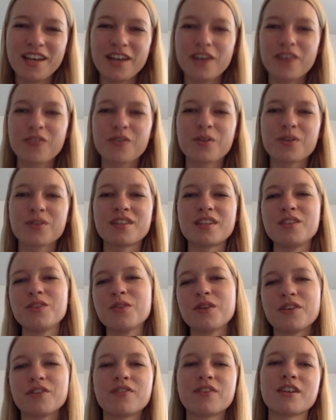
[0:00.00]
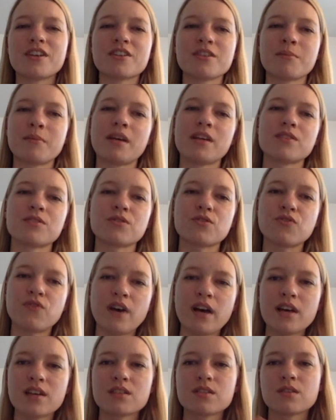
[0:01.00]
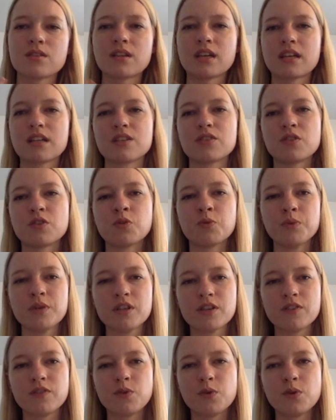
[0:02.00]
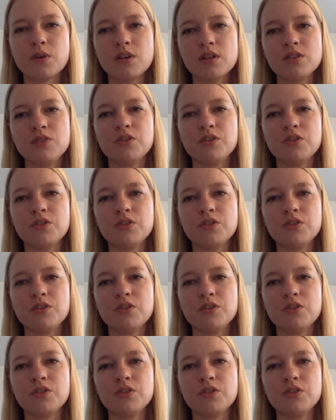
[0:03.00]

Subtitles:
Of course, then you can finish a master's faster and get into the workforce.